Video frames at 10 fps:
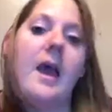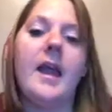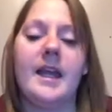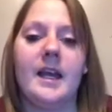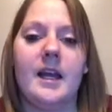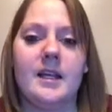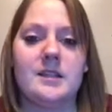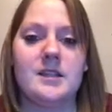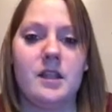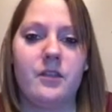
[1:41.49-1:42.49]

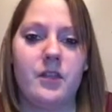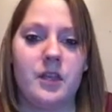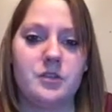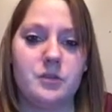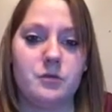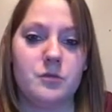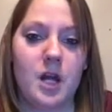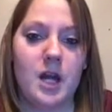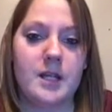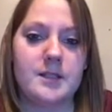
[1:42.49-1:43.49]
and they do
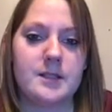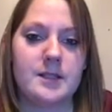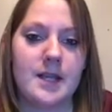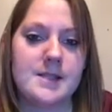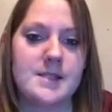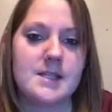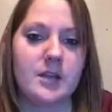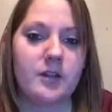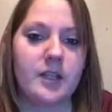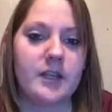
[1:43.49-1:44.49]
not
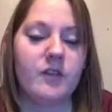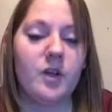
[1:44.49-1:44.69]
necessarily